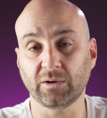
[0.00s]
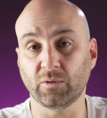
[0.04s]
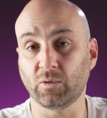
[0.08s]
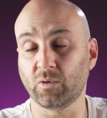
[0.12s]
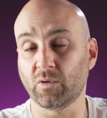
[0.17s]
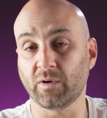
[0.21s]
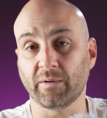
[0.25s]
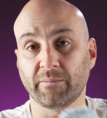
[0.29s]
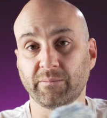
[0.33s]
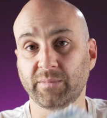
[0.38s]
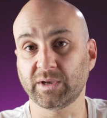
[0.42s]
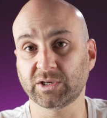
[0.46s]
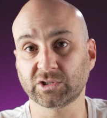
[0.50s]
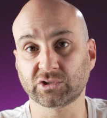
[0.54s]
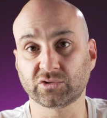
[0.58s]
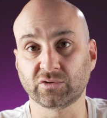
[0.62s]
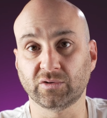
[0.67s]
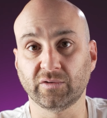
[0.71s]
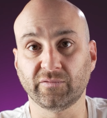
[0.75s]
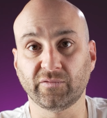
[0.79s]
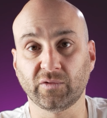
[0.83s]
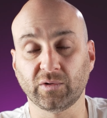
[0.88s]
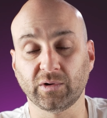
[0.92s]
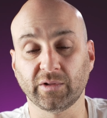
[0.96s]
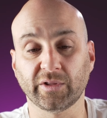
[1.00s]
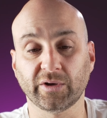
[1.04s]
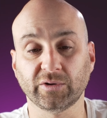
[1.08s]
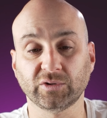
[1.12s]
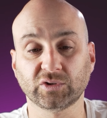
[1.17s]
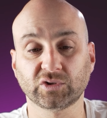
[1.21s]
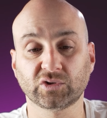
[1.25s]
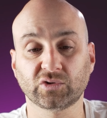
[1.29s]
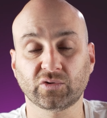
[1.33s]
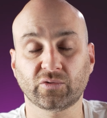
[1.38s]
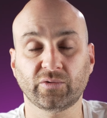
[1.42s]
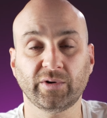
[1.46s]
or a mixture of all of
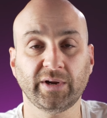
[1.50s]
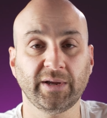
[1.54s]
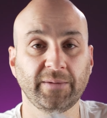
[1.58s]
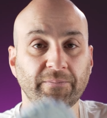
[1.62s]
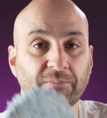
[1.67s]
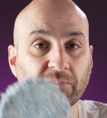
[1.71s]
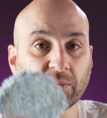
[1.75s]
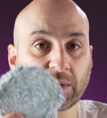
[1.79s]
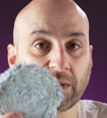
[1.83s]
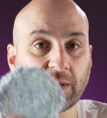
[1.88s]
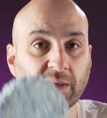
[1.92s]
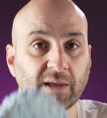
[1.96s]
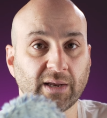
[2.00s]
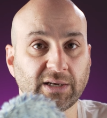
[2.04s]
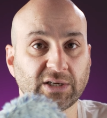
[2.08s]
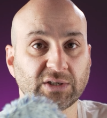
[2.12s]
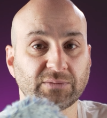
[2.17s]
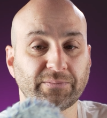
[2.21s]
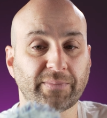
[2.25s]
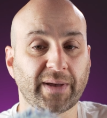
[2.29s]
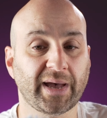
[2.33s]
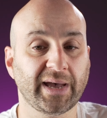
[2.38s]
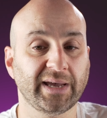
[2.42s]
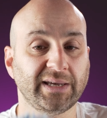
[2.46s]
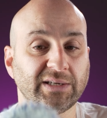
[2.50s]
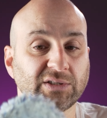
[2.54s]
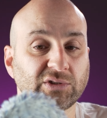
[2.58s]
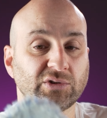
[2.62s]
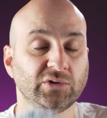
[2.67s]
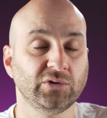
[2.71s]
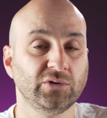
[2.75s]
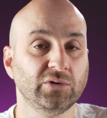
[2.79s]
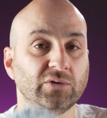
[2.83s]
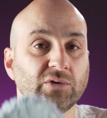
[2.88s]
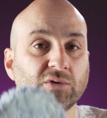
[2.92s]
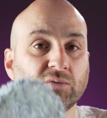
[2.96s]
those three. It just pays to
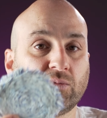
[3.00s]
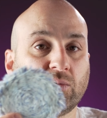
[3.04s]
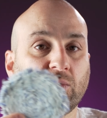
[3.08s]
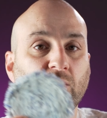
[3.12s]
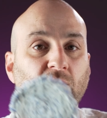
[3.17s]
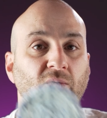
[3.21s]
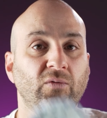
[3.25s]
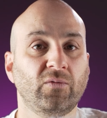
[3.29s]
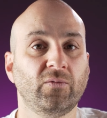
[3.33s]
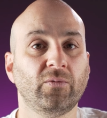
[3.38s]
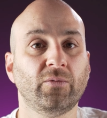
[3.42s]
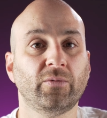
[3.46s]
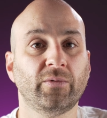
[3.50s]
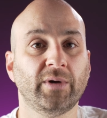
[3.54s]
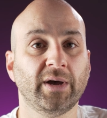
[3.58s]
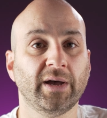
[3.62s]
use wool